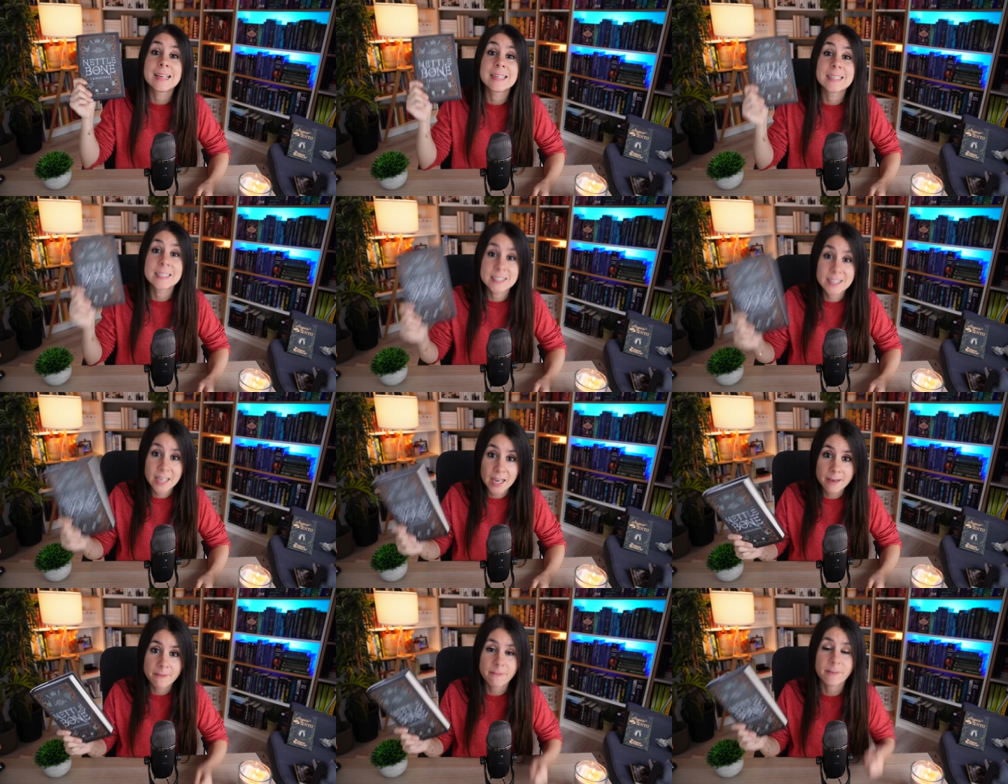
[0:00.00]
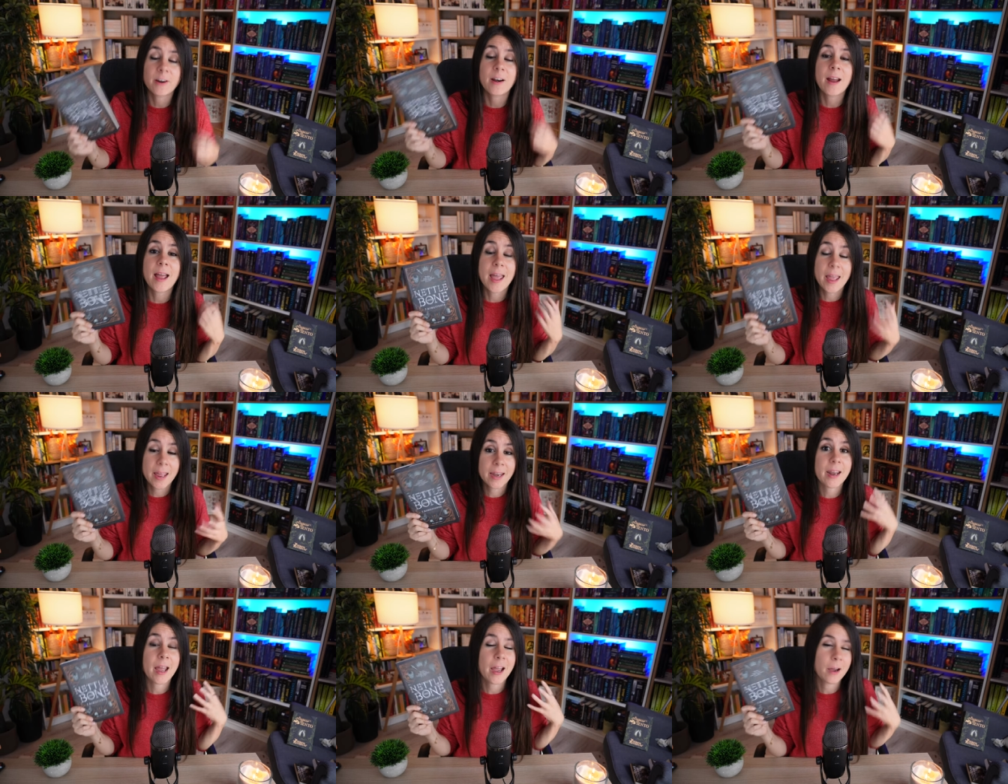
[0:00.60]
save her,
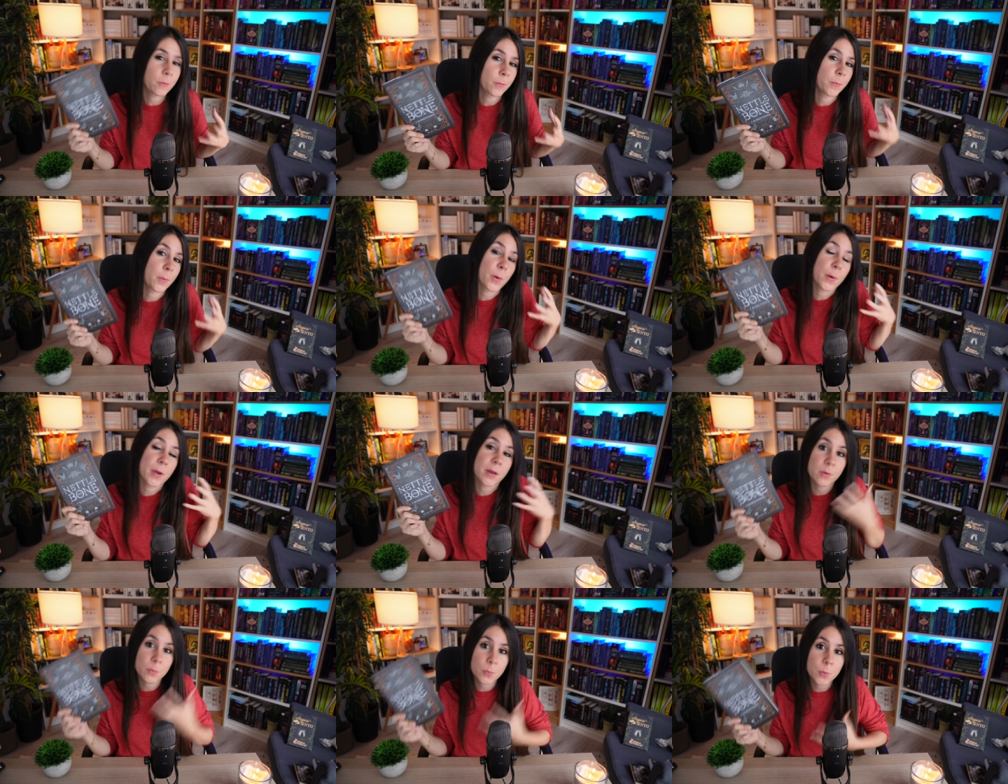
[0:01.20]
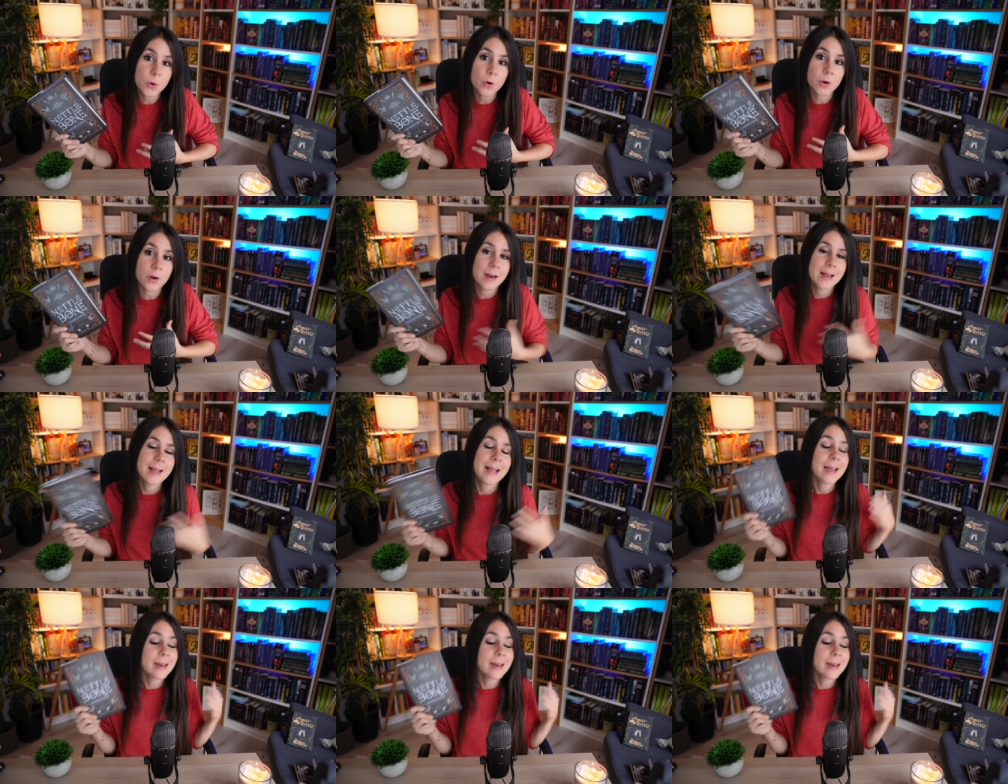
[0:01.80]
and avoid war.